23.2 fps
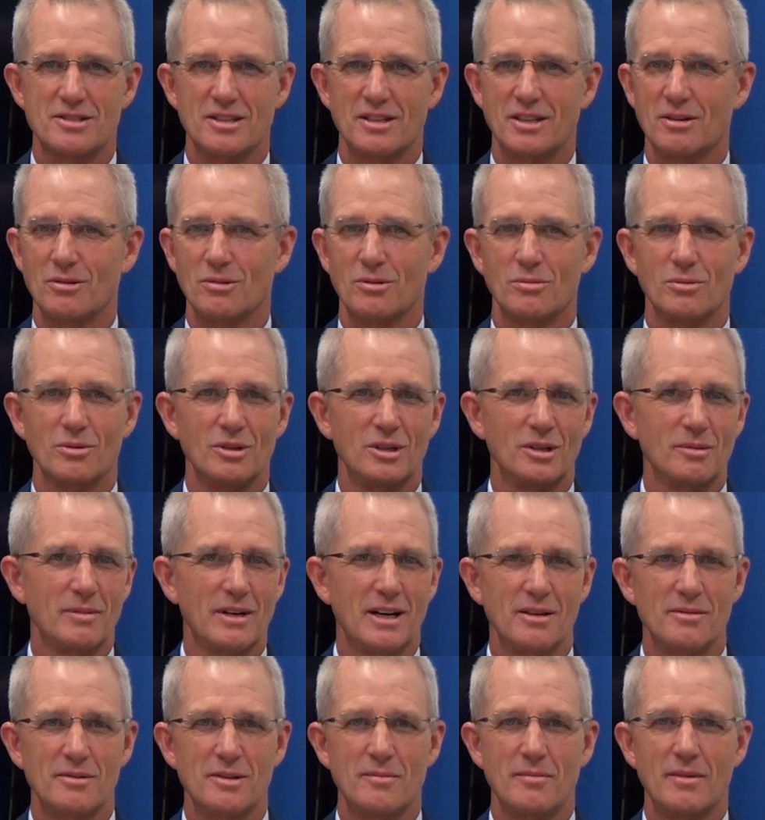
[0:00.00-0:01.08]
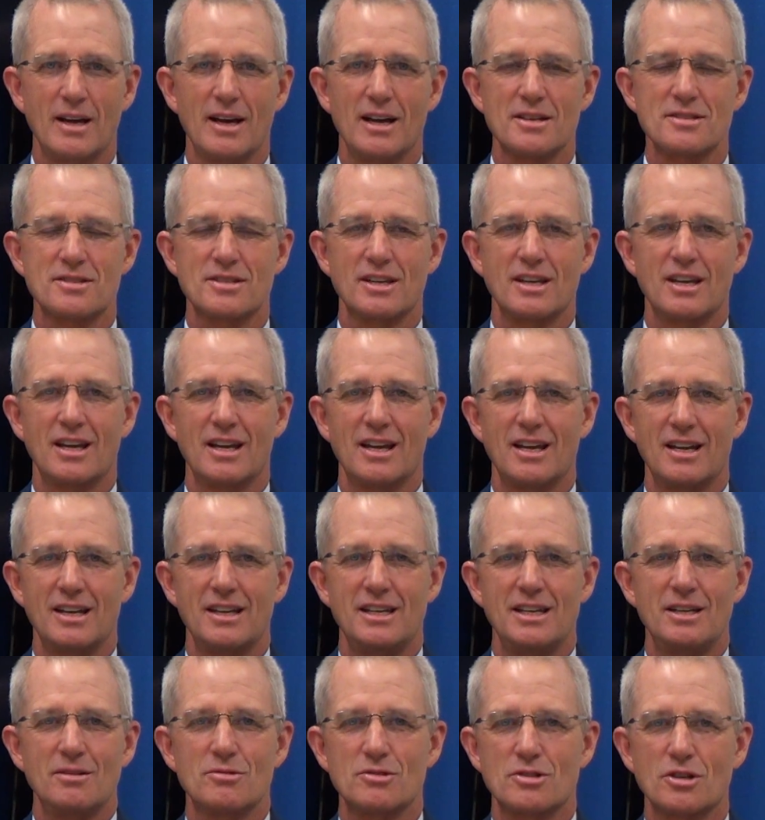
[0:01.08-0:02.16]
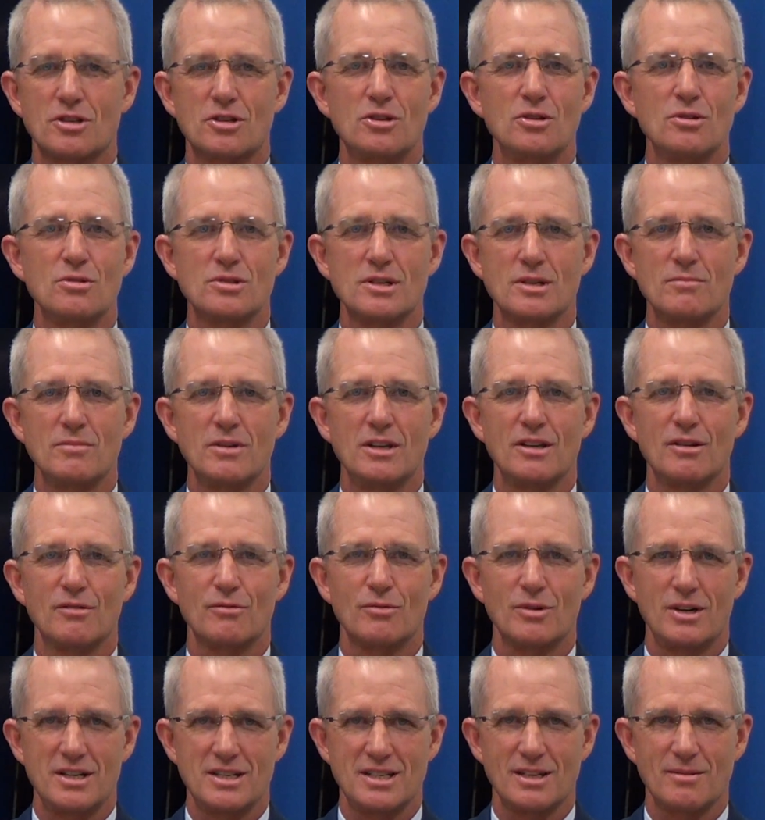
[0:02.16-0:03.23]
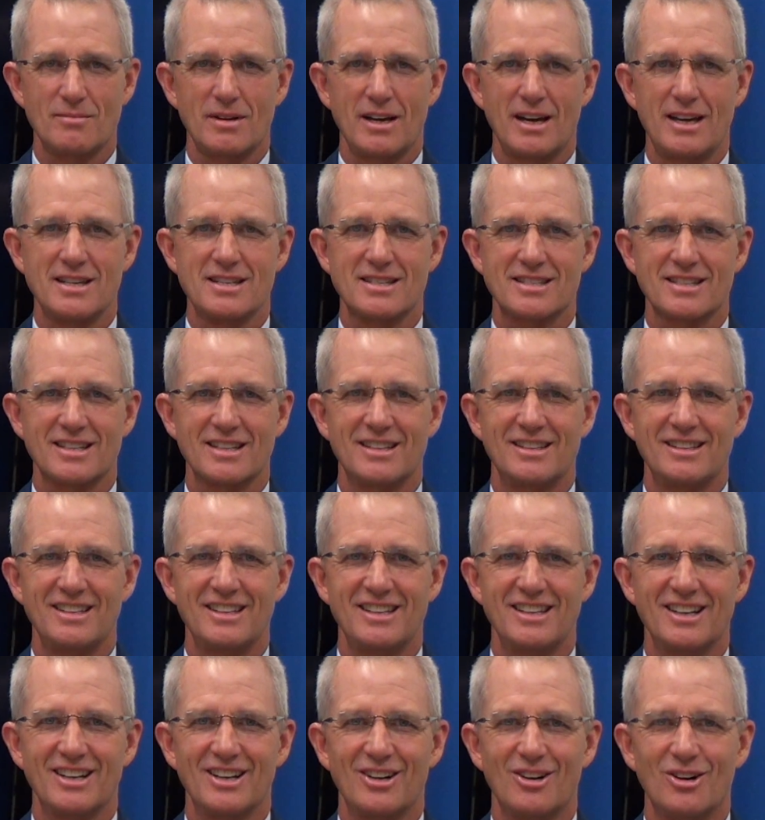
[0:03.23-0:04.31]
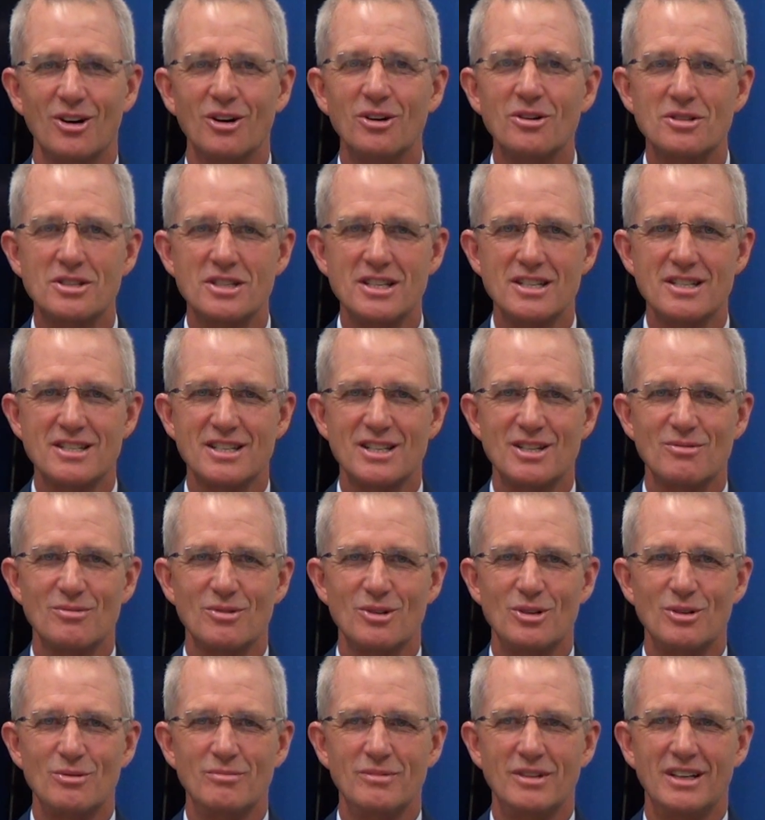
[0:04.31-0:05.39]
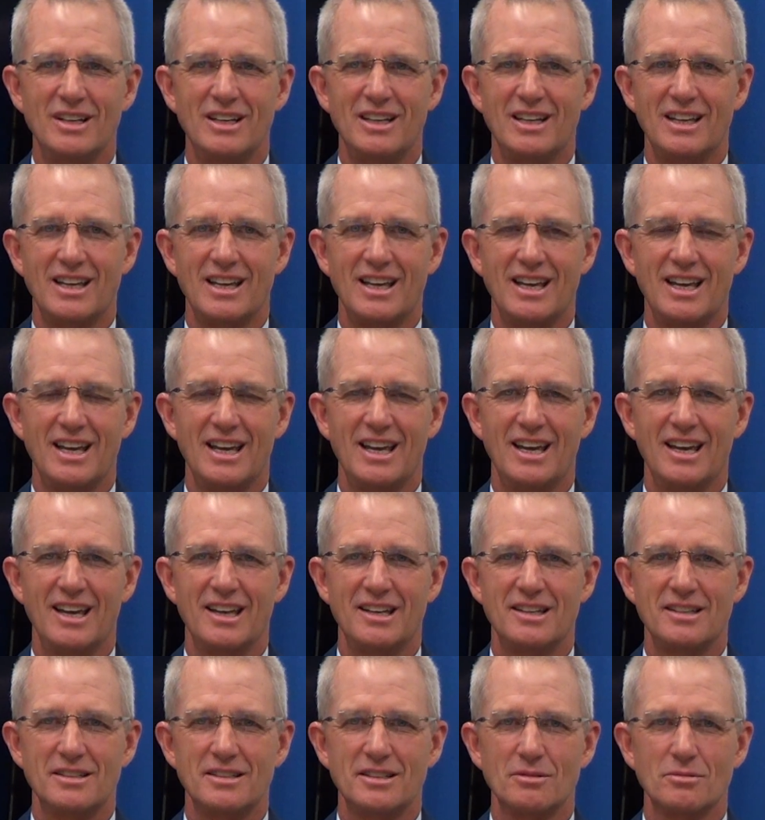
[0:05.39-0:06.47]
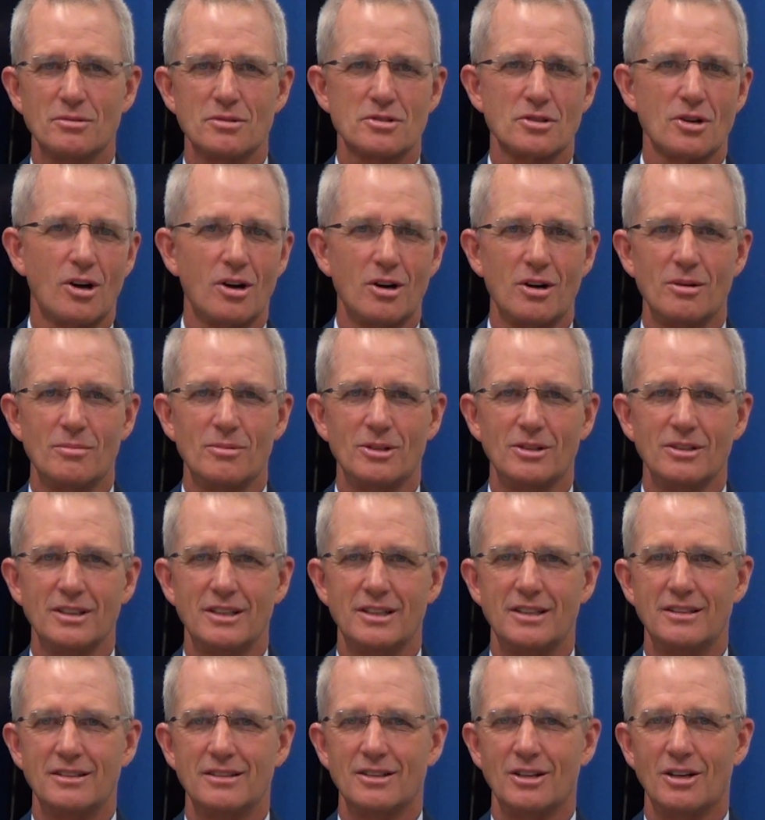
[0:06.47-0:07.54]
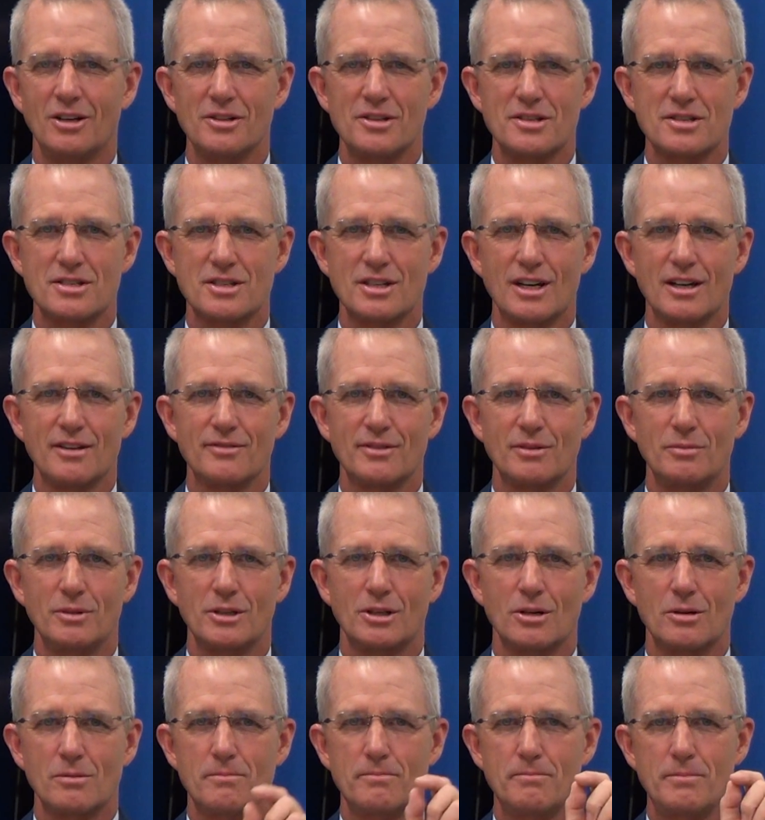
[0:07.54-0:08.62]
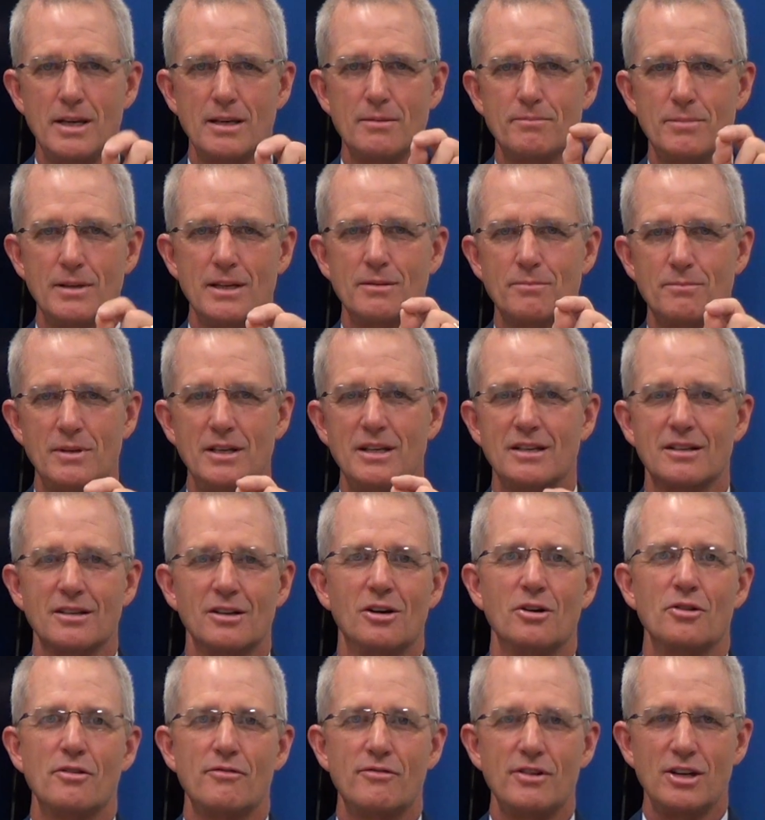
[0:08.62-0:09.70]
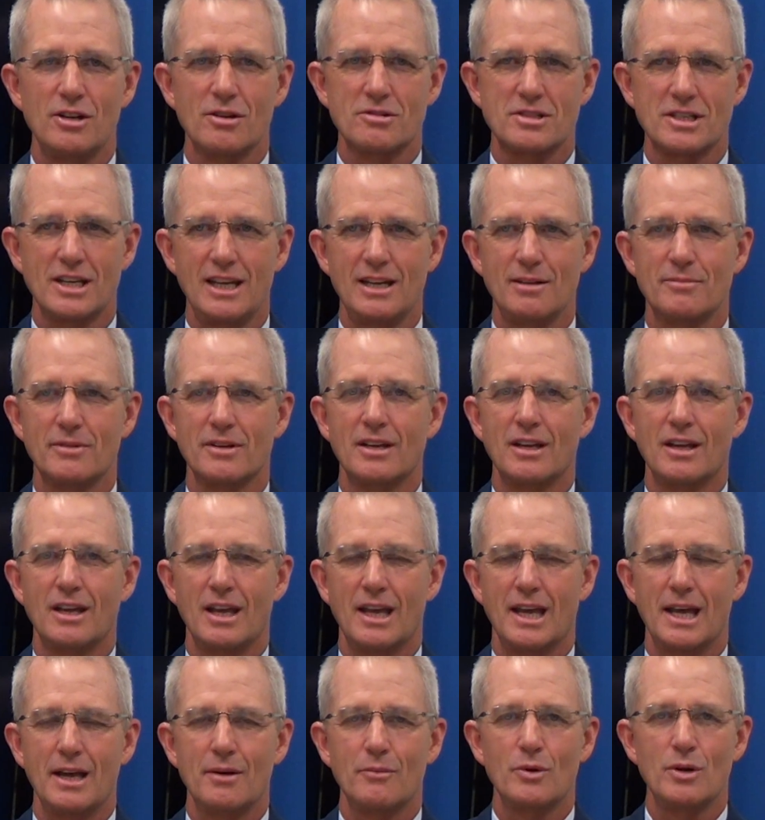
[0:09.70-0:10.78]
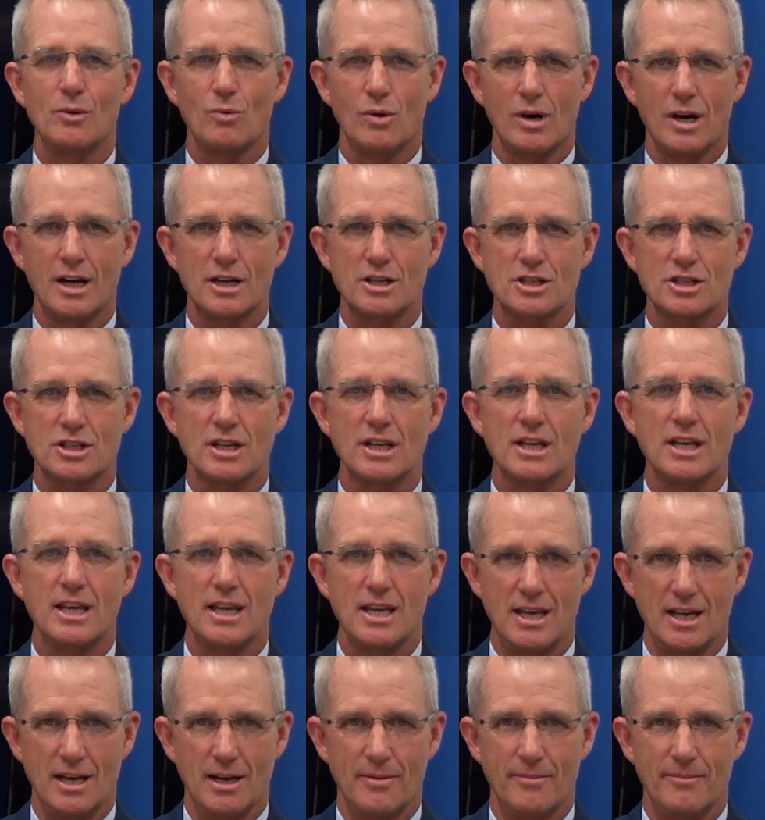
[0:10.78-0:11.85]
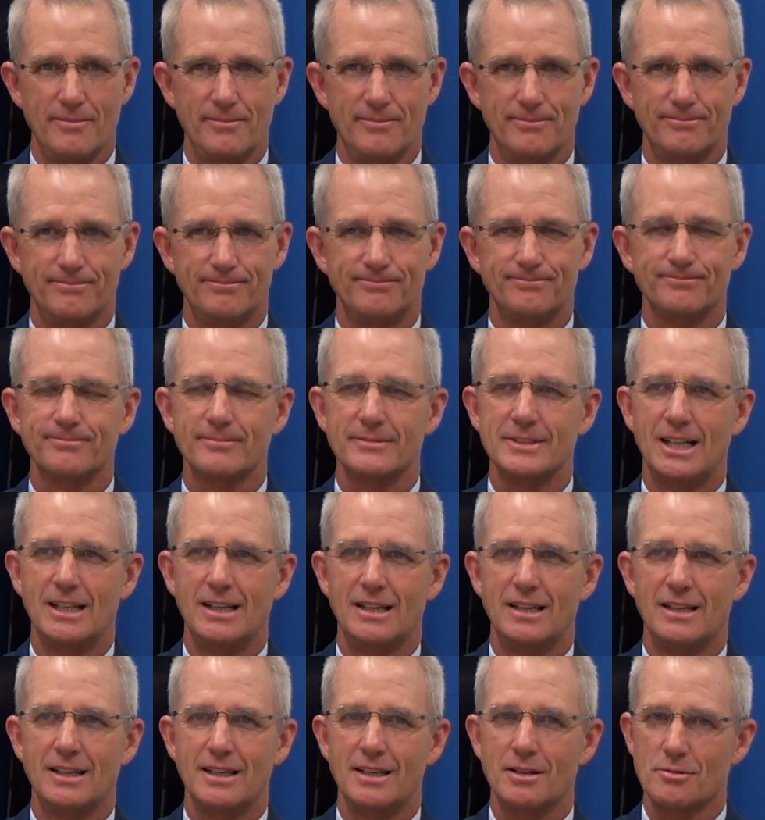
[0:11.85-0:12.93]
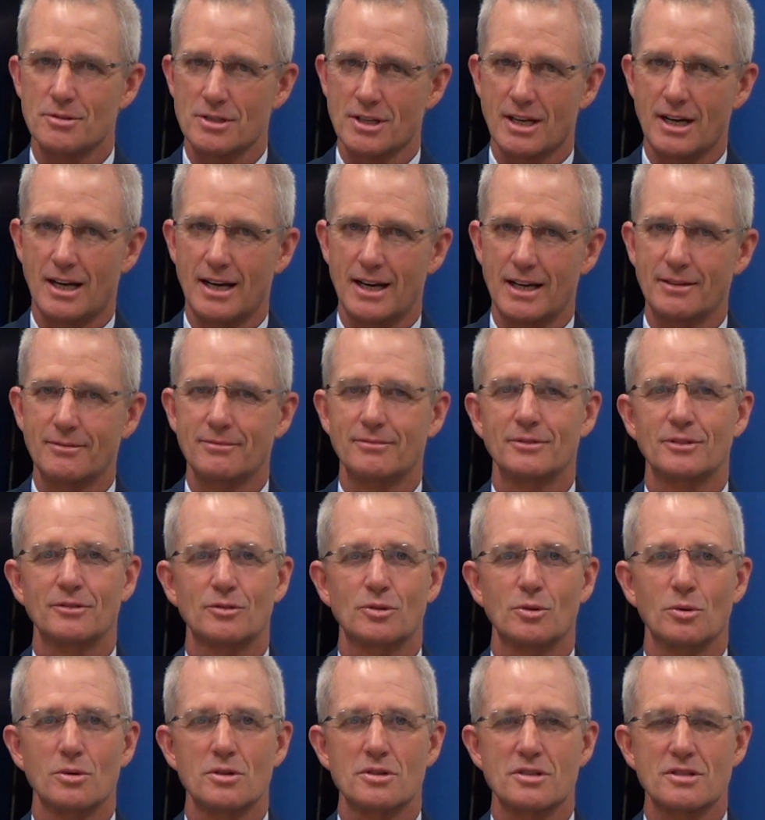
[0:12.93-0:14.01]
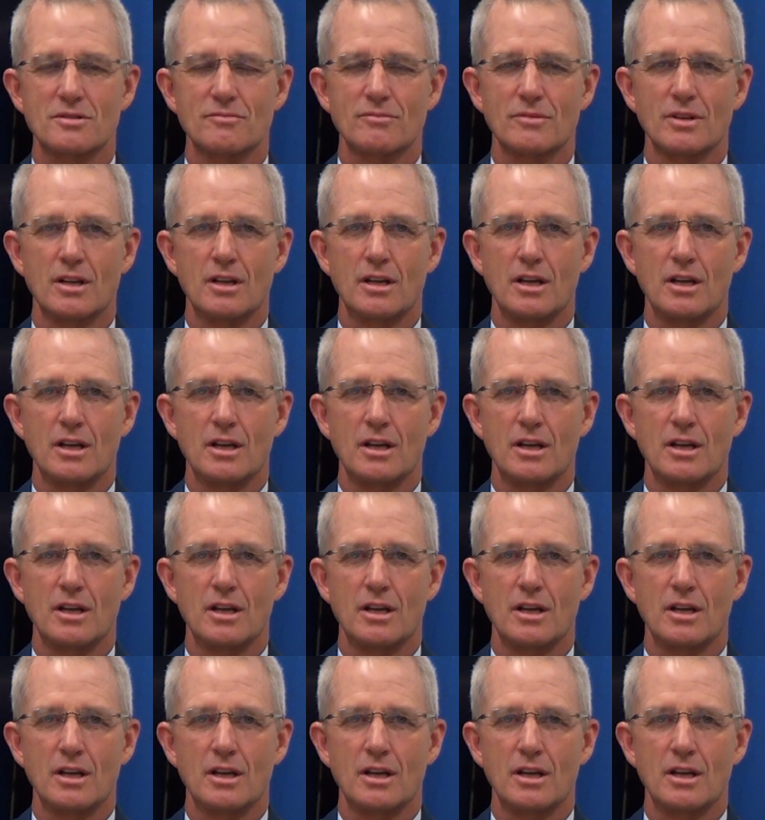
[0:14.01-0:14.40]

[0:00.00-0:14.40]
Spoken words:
They were worried about the mouse, and he was accusing me of raising mice in the ROTC room, and it was horrible and all this stuff. And we go pink, pink, pink on the videotape, and we watched him, it was a guy, of course,